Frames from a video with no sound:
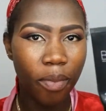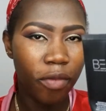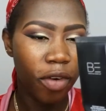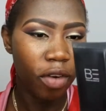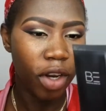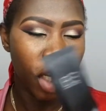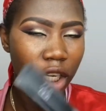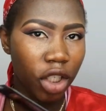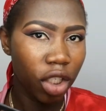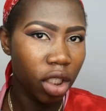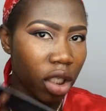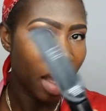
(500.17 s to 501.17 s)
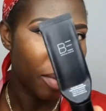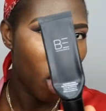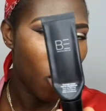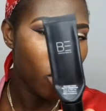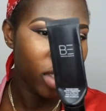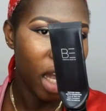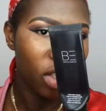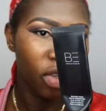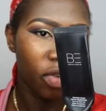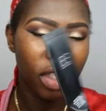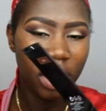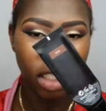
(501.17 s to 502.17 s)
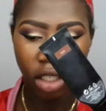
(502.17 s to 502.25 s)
foundation. I'm almost out of it.